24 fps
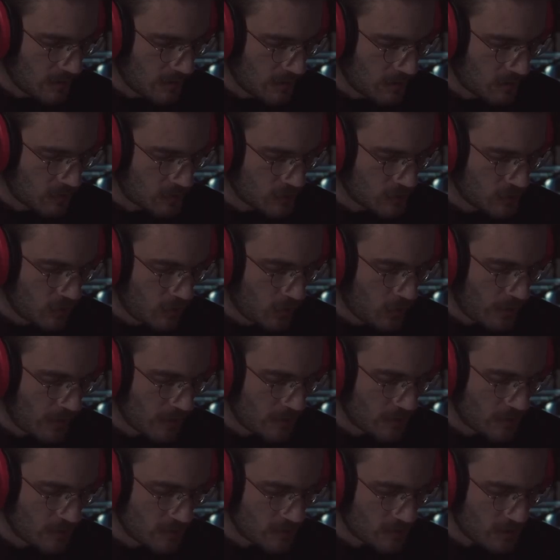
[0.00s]
There was no way
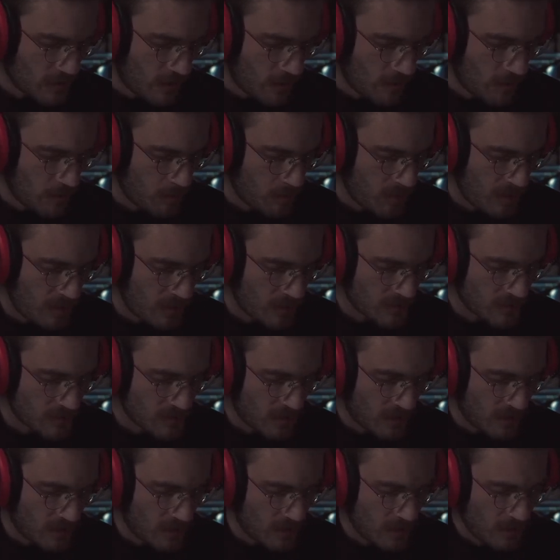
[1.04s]
to describe the pains
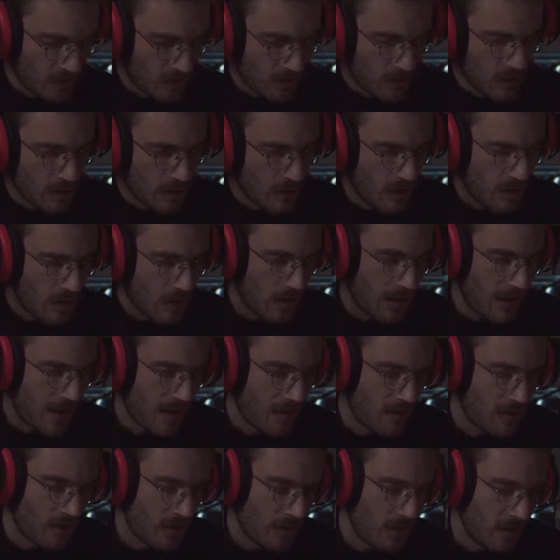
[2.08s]
that not
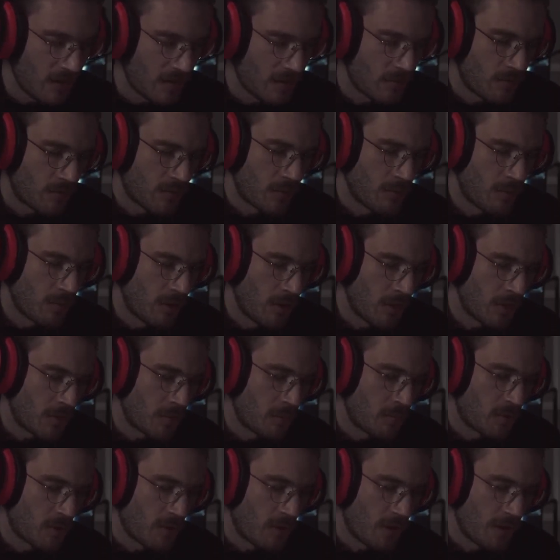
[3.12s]
having eaten for months
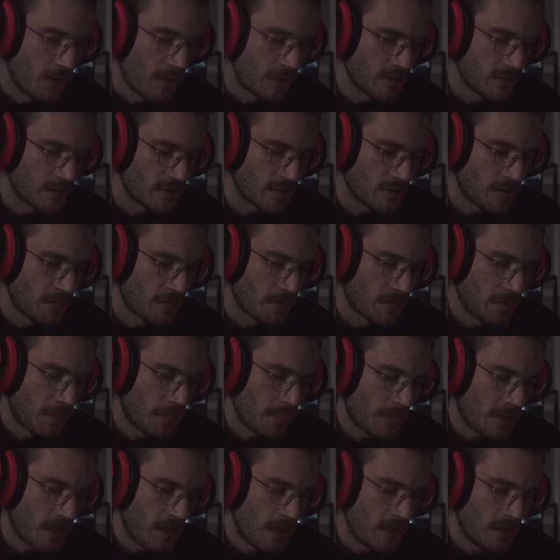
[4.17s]
brought us,
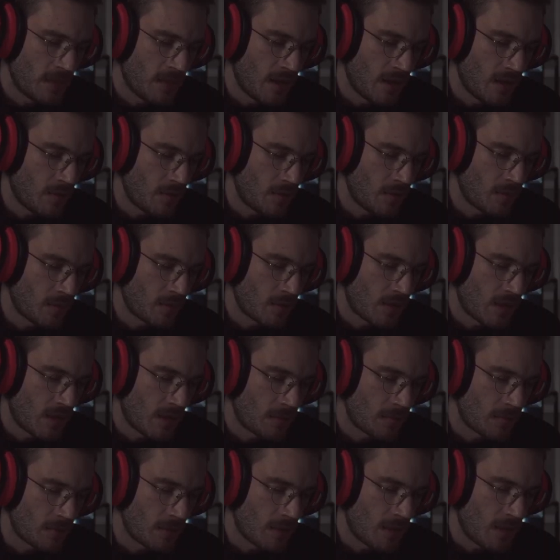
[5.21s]
and yet we were
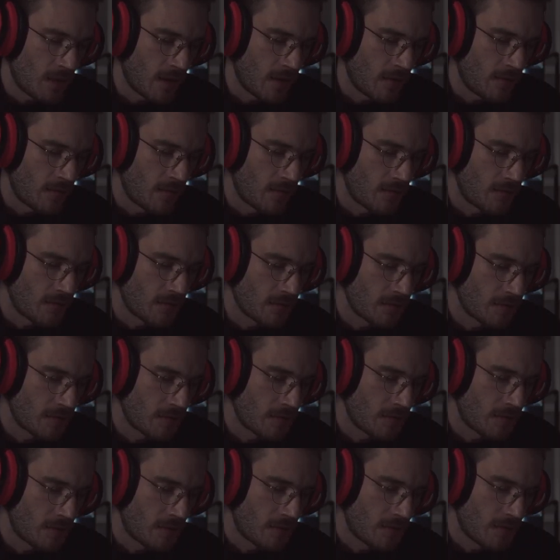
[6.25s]
kept alive.
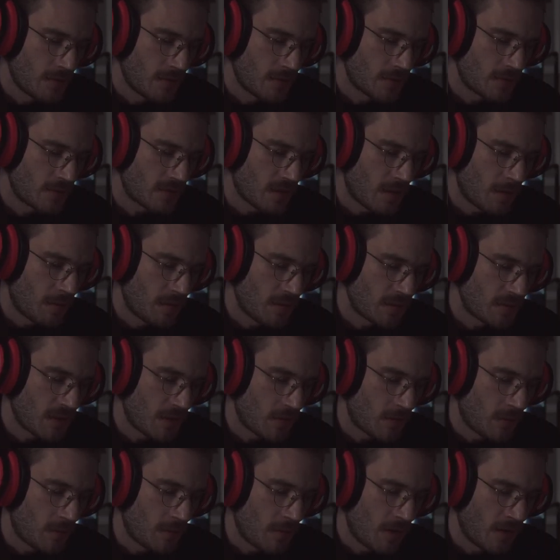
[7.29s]
Stomachs that
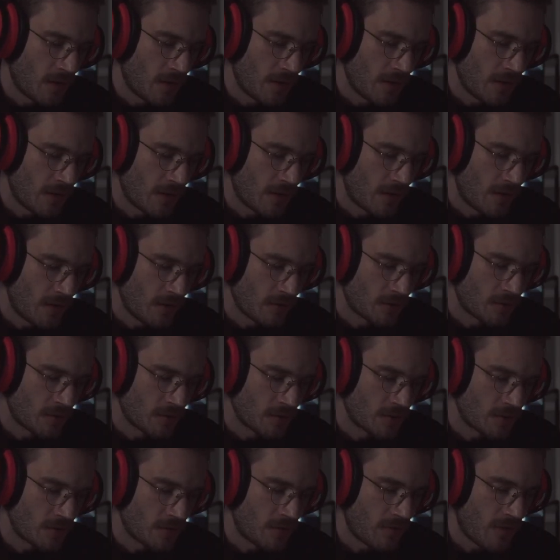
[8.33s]
were merely
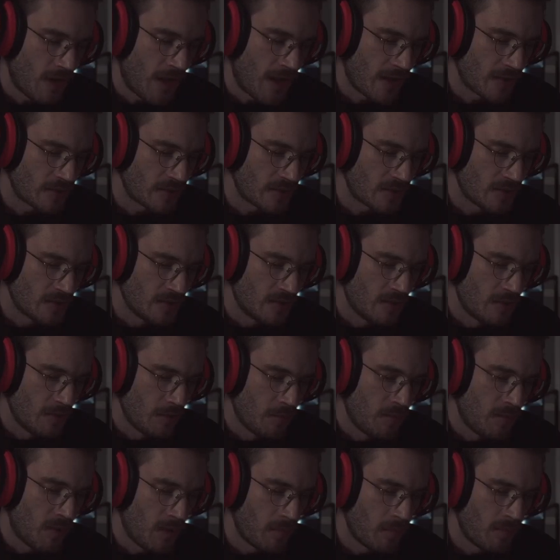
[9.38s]
cauldrons of acid,
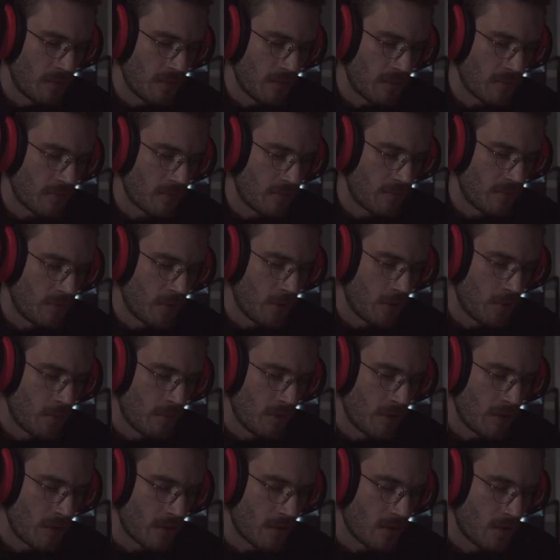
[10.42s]
bubbling,
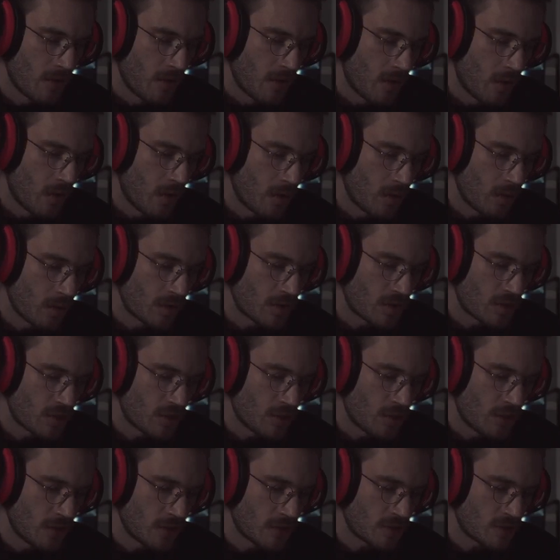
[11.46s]
foaming, always
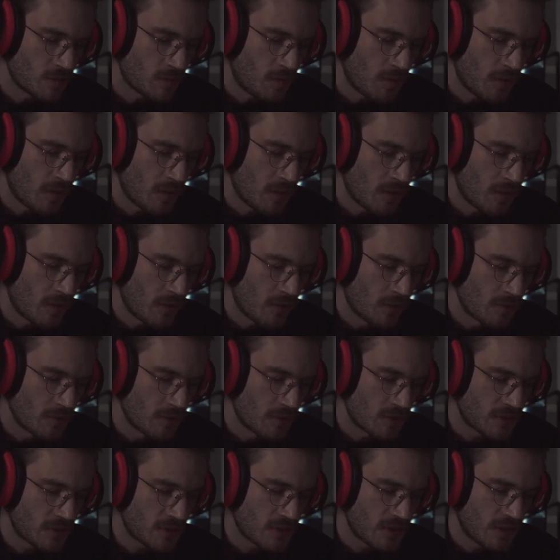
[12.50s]
shooting spear of
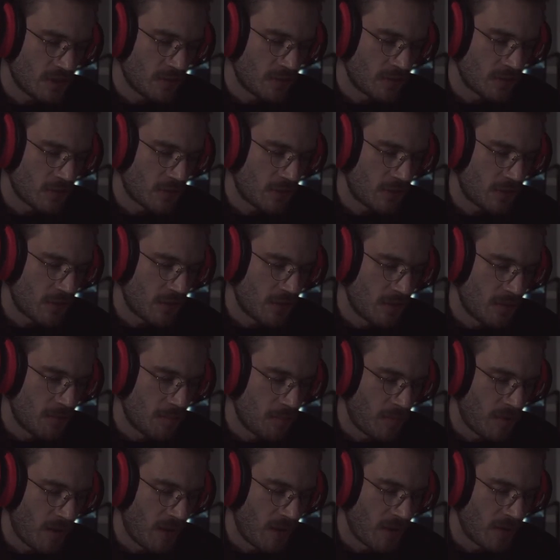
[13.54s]
sliver-thin
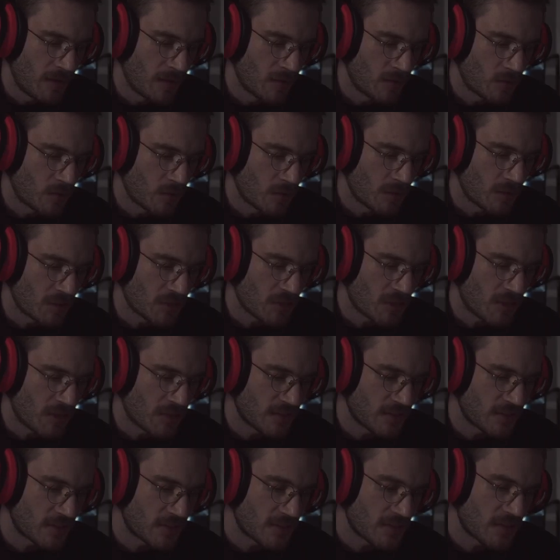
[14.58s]
pain into our
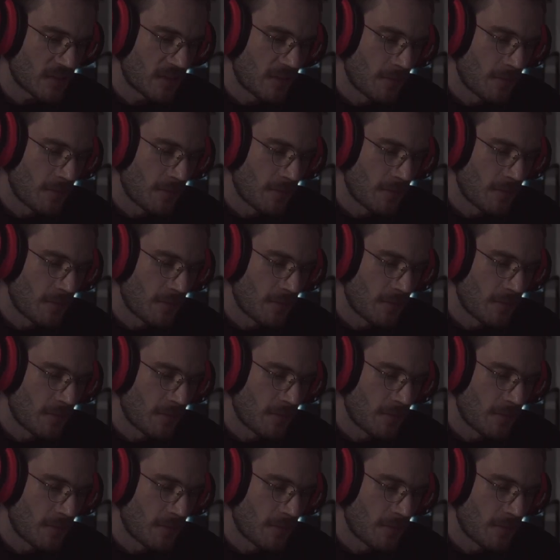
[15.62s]
chests.